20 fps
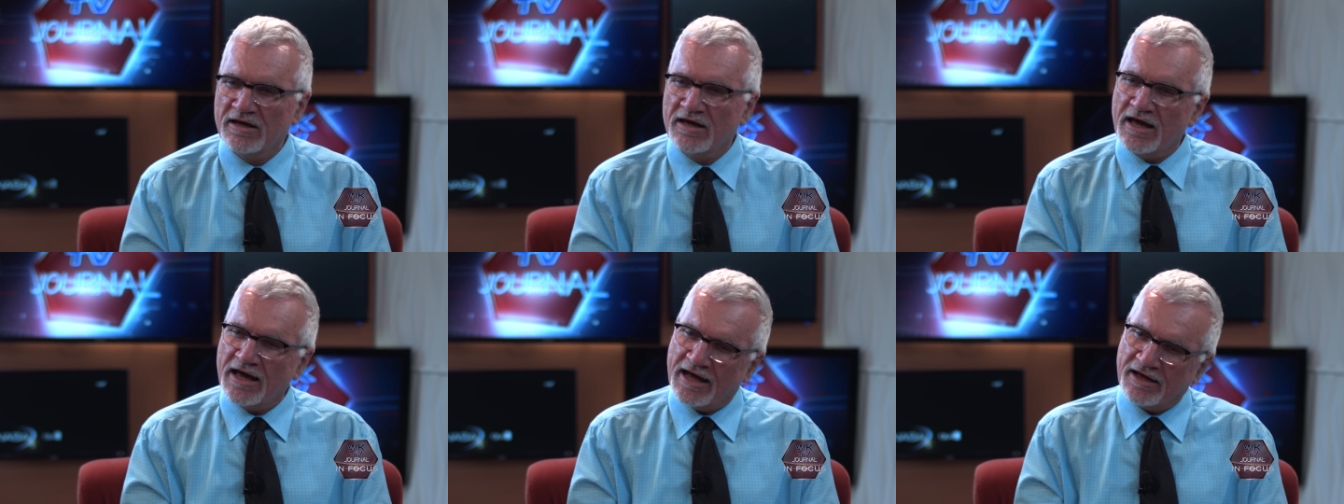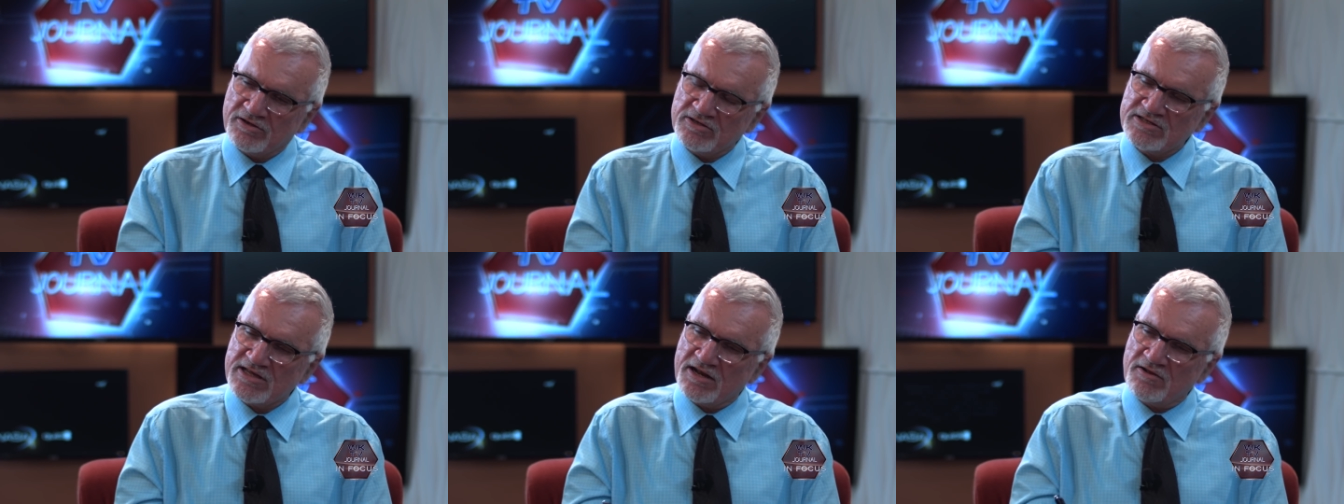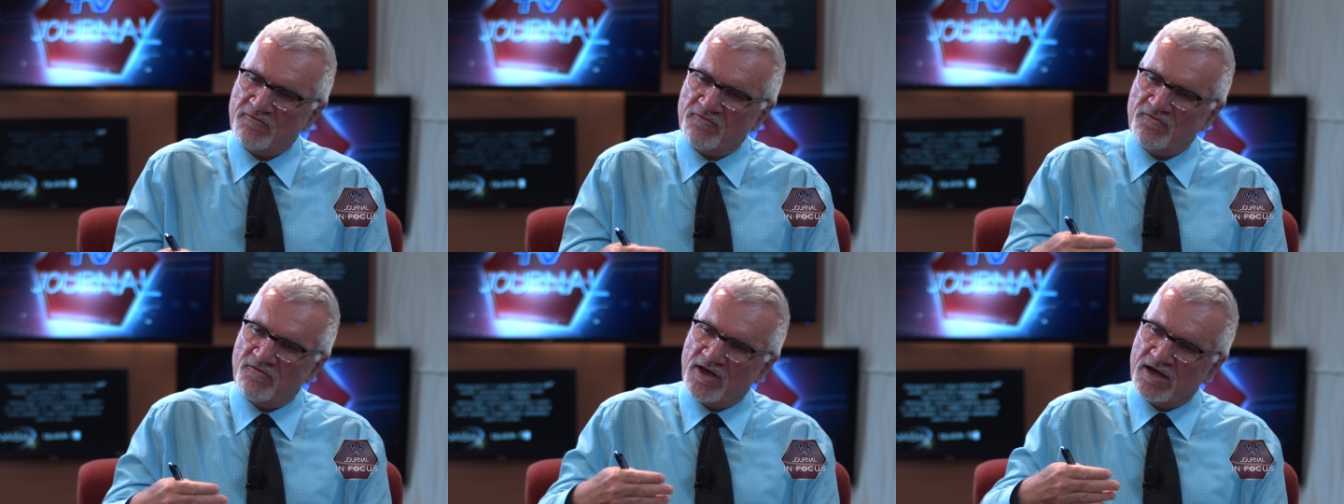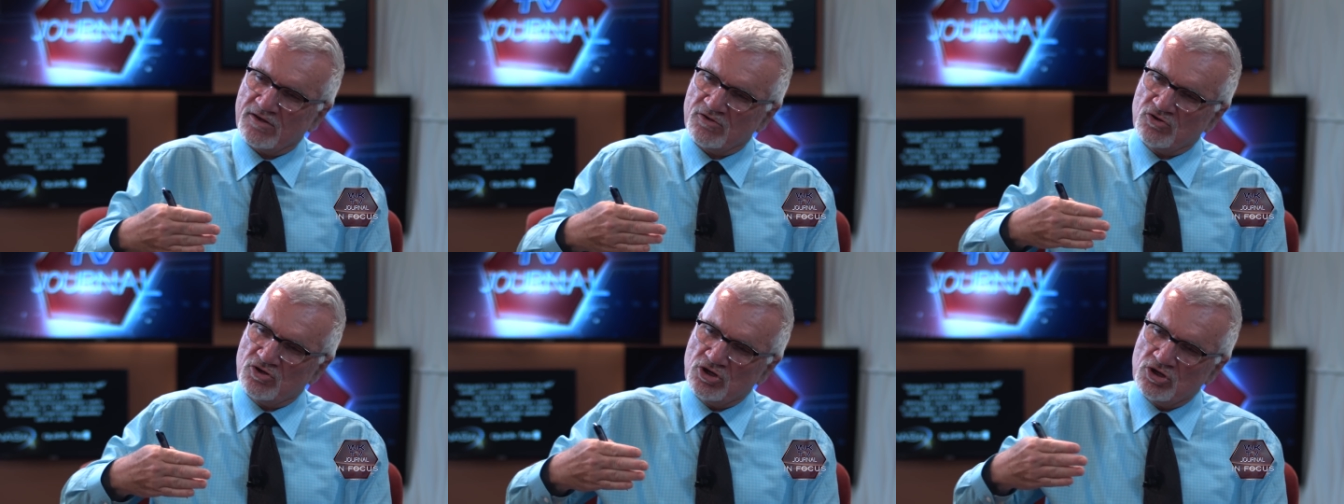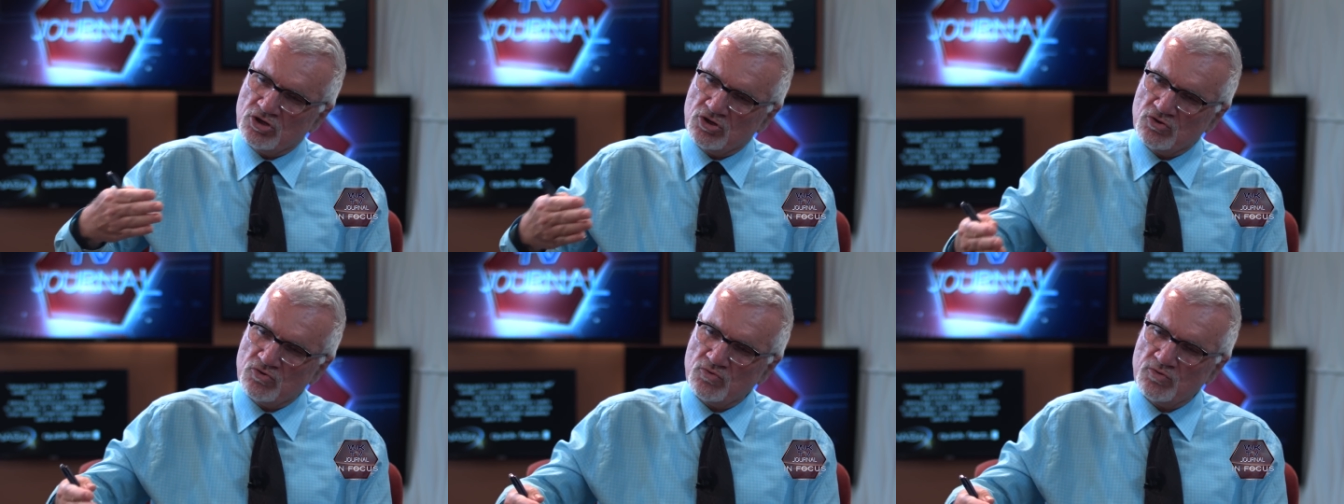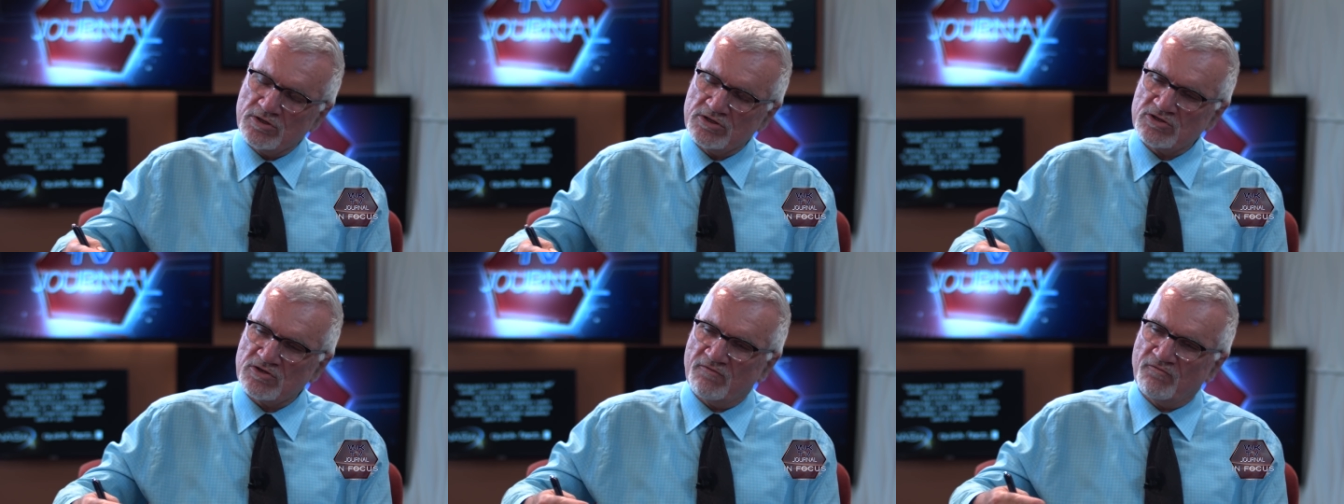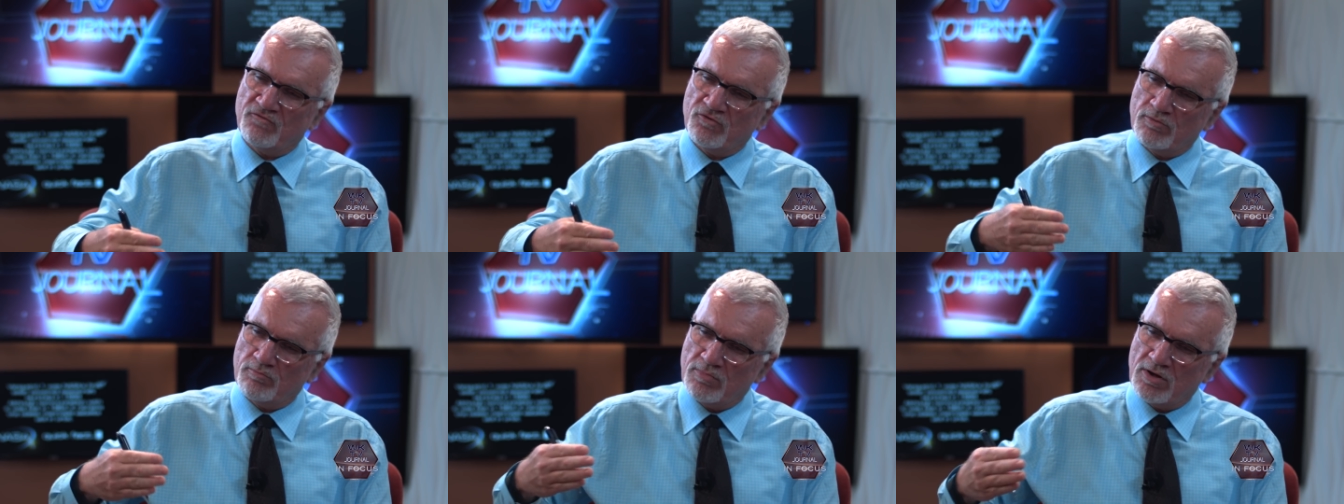how does that affect you as a
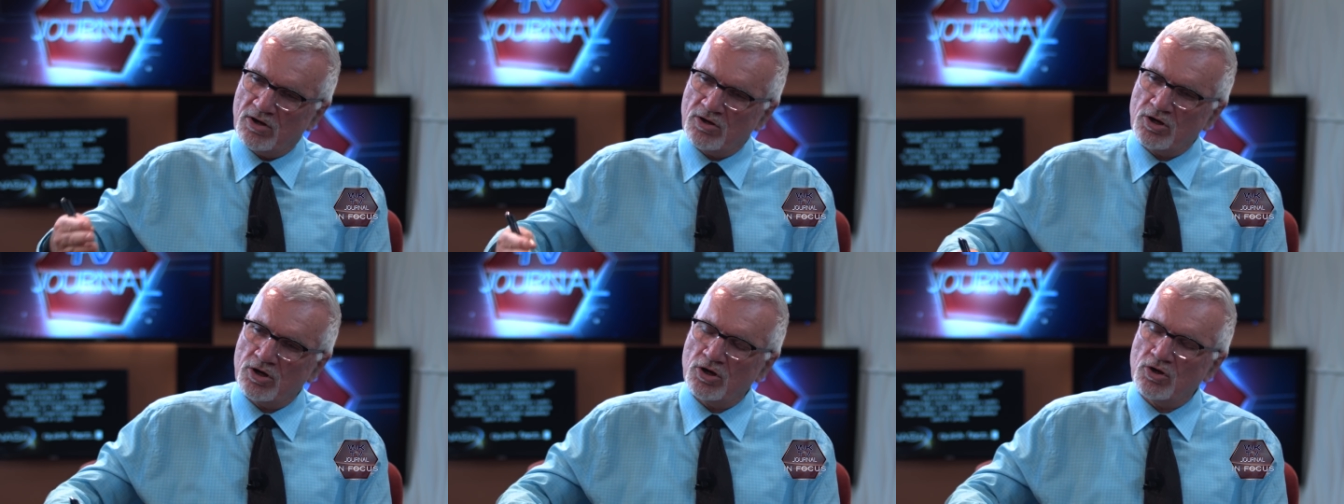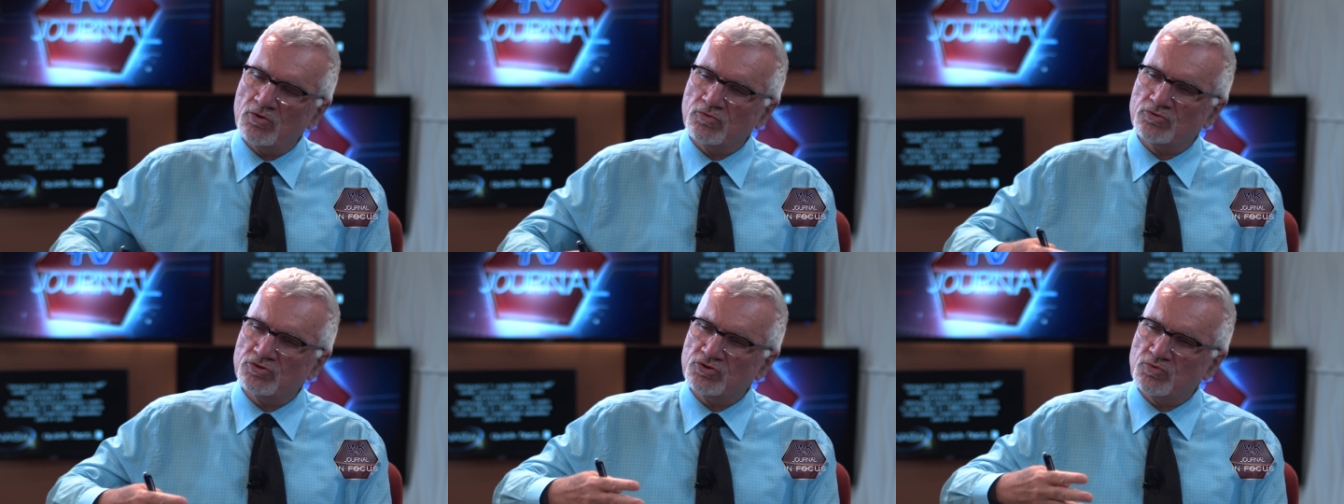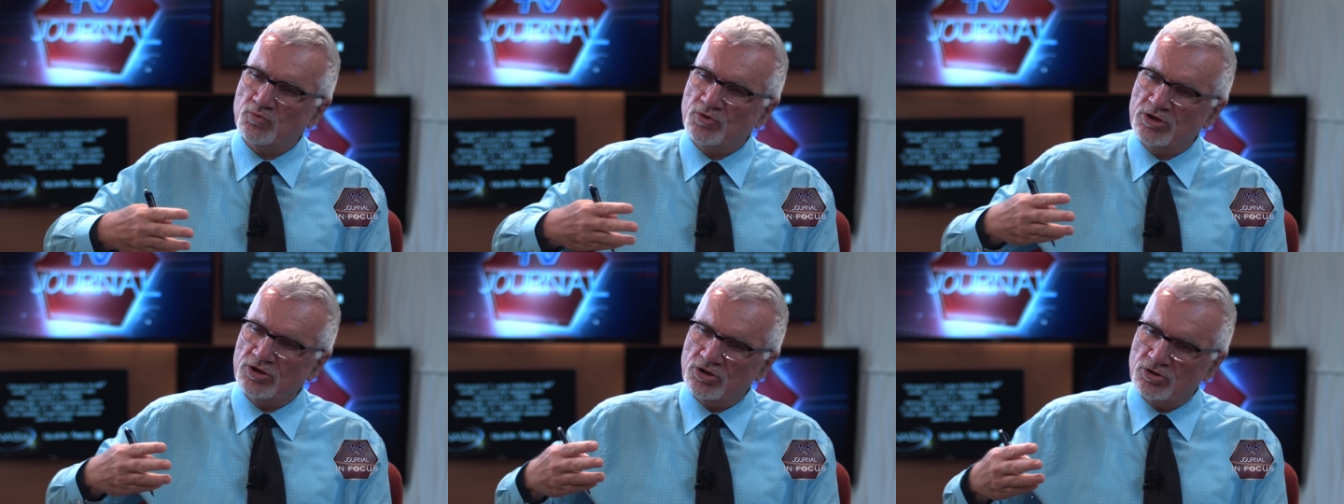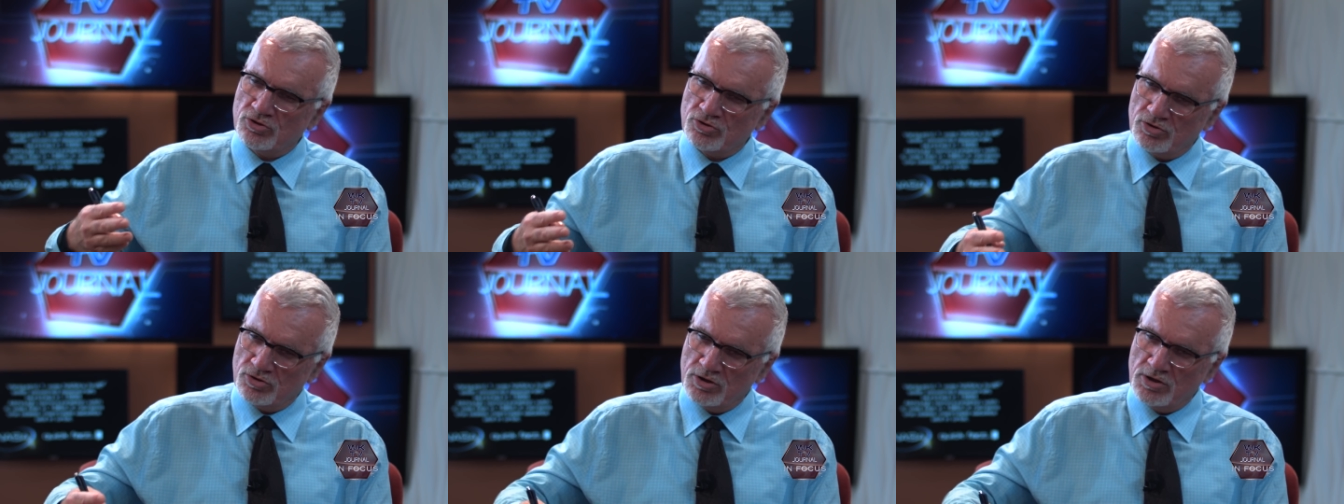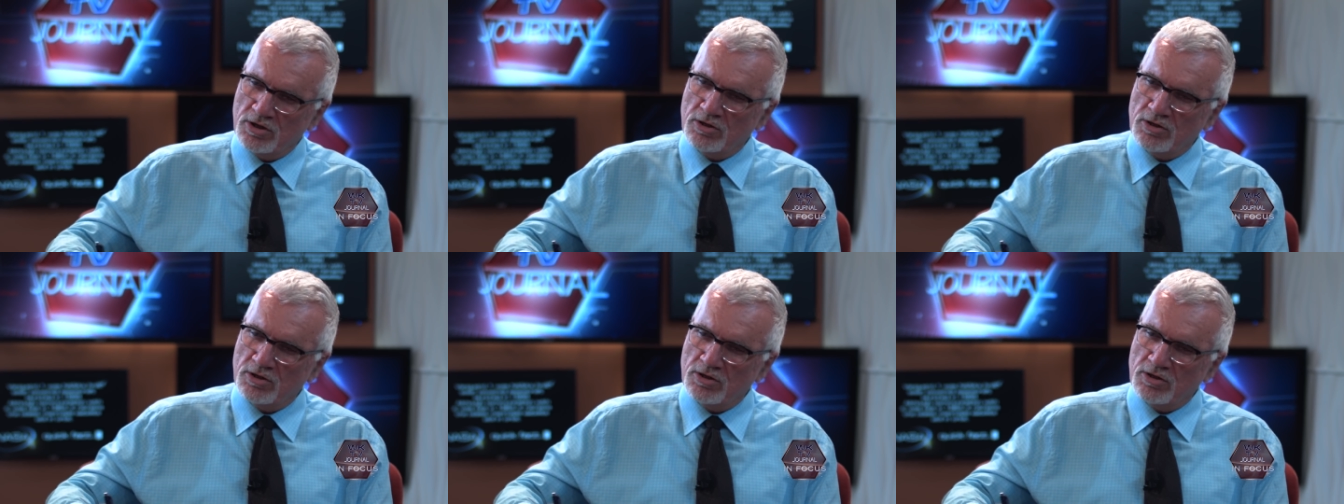football coach when you're